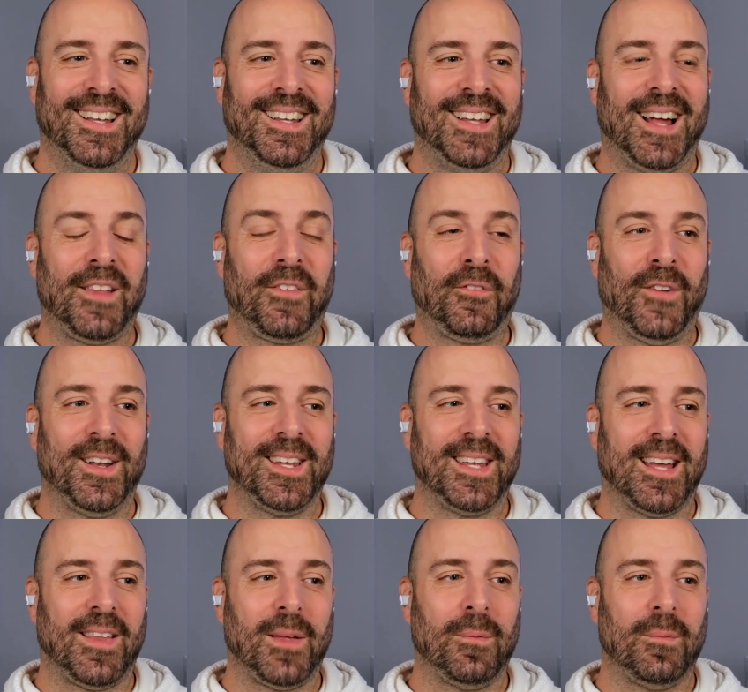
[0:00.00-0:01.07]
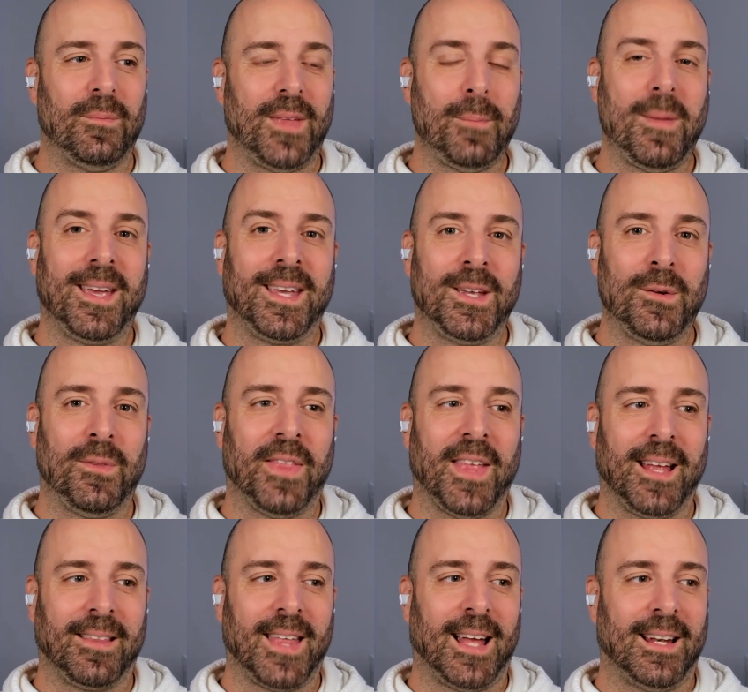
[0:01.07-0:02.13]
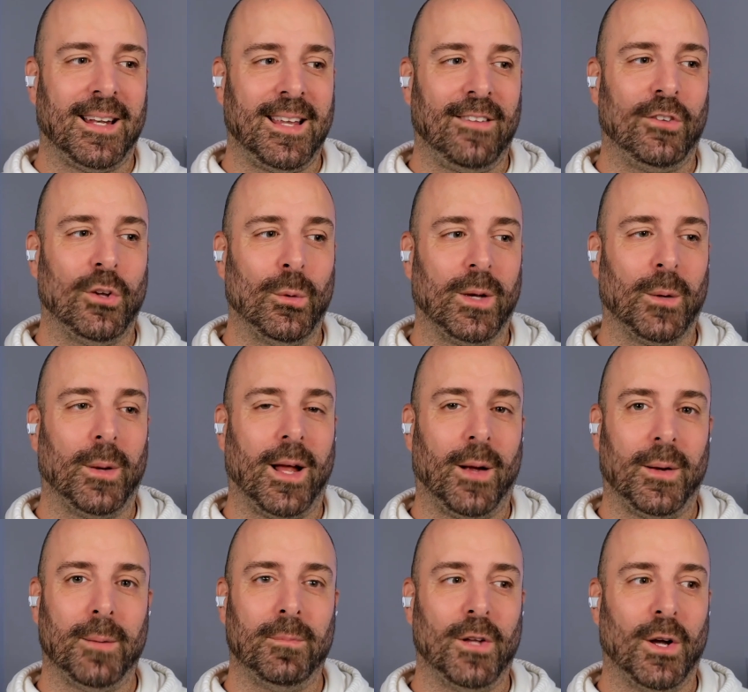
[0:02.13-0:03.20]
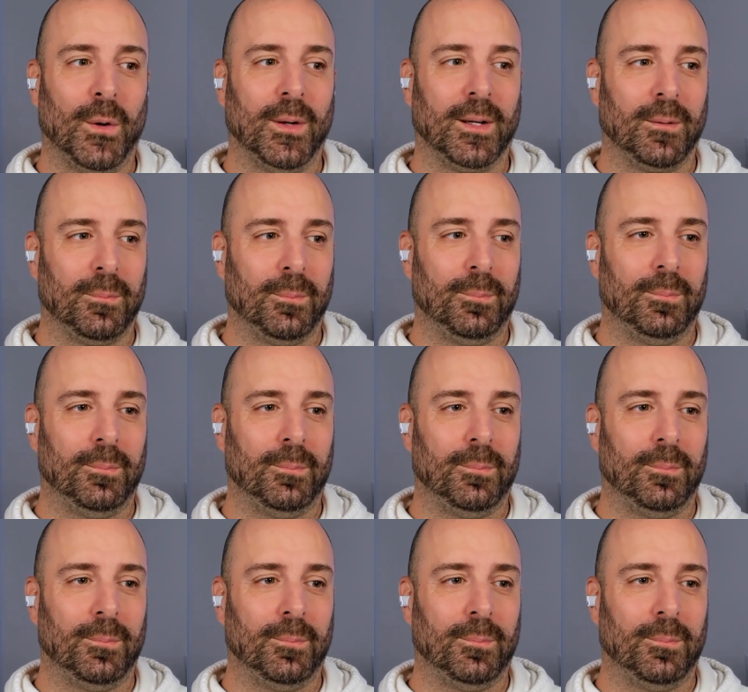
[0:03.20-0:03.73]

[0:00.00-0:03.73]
That's funny how they, they make you think that he's doing it without him knowing.